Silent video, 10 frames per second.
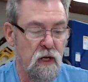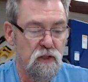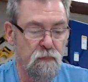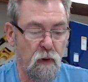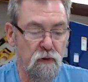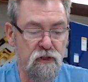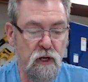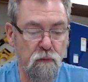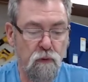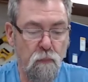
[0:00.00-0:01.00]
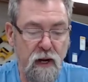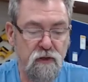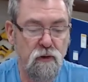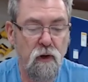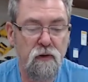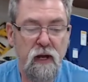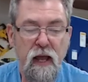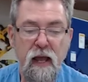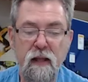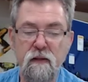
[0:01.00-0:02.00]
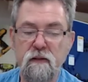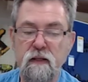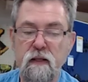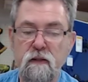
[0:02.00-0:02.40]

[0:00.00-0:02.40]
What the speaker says: Support the channel through Patreon and